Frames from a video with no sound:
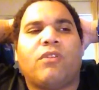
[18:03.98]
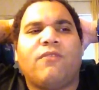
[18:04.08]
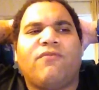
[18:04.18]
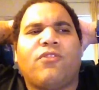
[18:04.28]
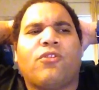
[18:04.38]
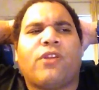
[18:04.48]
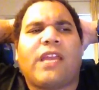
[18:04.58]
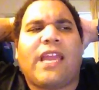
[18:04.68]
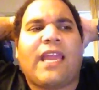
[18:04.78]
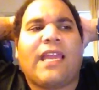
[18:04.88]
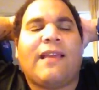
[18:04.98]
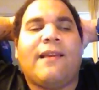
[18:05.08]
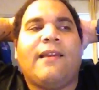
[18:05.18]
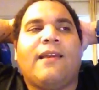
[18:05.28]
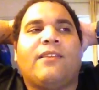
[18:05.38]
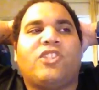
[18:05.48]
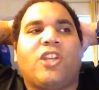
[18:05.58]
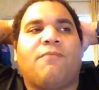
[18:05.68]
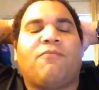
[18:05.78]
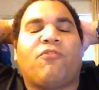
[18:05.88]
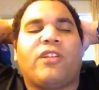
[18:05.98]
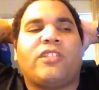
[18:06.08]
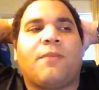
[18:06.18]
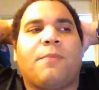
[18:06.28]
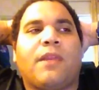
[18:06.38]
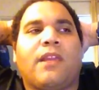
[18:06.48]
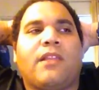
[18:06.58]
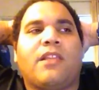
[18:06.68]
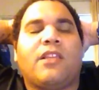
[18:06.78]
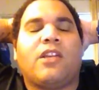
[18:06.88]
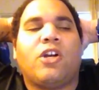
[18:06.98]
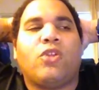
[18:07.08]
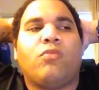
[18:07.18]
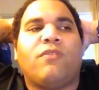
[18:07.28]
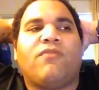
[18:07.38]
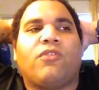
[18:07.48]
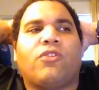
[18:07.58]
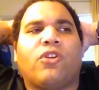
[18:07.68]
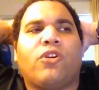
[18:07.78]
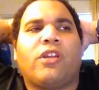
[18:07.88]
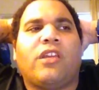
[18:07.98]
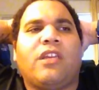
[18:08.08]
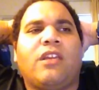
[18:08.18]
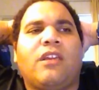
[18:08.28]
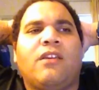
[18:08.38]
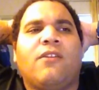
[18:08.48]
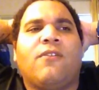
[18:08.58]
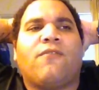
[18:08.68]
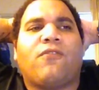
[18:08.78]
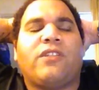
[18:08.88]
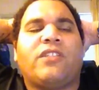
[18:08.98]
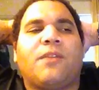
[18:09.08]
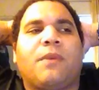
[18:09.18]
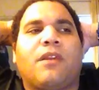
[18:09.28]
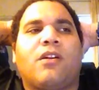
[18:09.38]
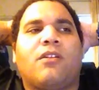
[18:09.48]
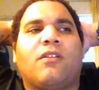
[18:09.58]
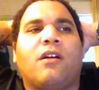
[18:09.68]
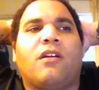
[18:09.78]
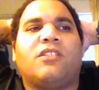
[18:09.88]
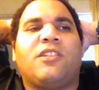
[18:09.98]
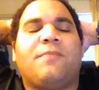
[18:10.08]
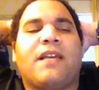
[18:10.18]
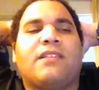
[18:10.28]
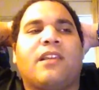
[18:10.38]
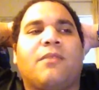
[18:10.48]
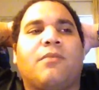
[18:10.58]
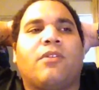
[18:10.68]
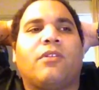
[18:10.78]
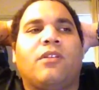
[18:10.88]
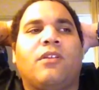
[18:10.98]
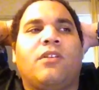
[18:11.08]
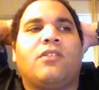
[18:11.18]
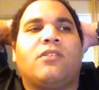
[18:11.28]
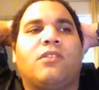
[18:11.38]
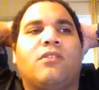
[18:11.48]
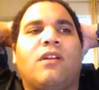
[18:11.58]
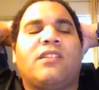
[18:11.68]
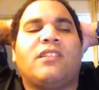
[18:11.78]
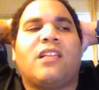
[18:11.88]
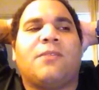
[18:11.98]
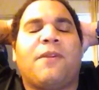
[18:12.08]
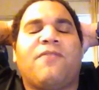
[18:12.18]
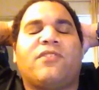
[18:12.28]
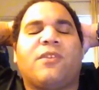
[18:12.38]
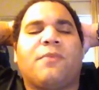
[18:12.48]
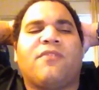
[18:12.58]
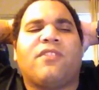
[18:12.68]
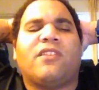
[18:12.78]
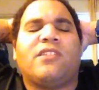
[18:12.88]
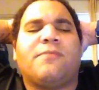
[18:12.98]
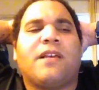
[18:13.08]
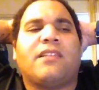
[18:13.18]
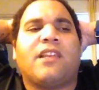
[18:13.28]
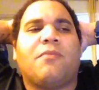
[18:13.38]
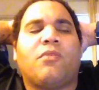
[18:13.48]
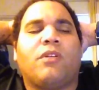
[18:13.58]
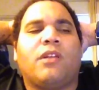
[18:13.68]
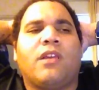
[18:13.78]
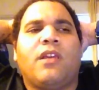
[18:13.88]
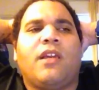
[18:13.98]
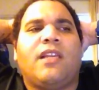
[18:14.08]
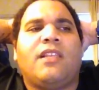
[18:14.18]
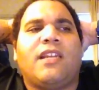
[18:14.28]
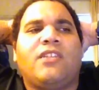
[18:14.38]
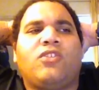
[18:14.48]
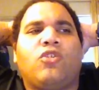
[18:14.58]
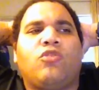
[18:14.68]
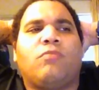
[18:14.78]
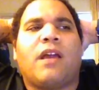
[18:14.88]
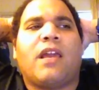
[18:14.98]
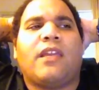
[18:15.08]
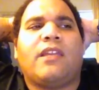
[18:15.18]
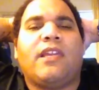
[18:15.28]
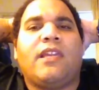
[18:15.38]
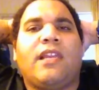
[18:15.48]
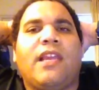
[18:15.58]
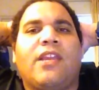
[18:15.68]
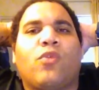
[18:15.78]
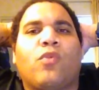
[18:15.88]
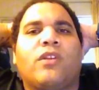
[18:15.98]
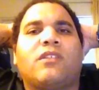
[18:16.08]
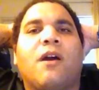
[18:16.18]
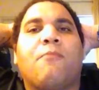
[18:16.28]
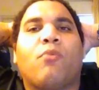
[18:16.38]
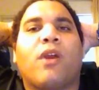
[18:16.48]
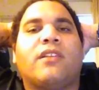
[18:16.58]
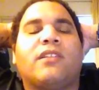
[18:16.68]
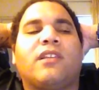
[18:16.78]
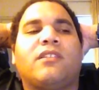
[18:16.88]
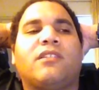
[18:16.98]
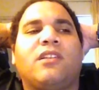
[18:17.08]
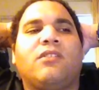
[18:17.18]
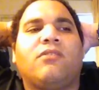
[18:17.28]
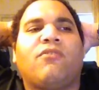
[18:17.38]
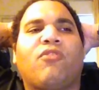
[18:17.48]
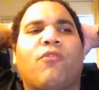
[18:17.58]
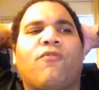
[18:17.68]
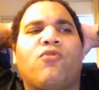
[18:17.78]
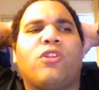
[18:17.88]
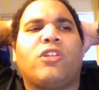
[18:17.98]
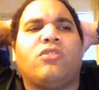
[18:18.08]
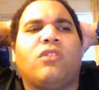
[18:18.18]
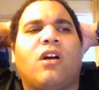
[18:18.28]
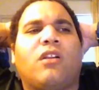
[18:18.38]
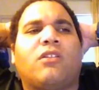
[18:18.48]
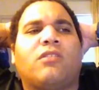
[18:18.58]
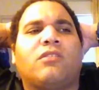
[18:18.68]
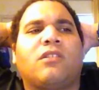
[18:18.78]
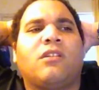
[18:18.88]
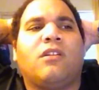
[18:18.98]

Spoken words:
One for 38. Free shipping, and then the other one for 30 free shipping on Cheap Ass Gamer. So I just had to pay for shipping for the Cheap Ass Gamer one. And then I sold my Kid Icarus Uprising sealed for $42.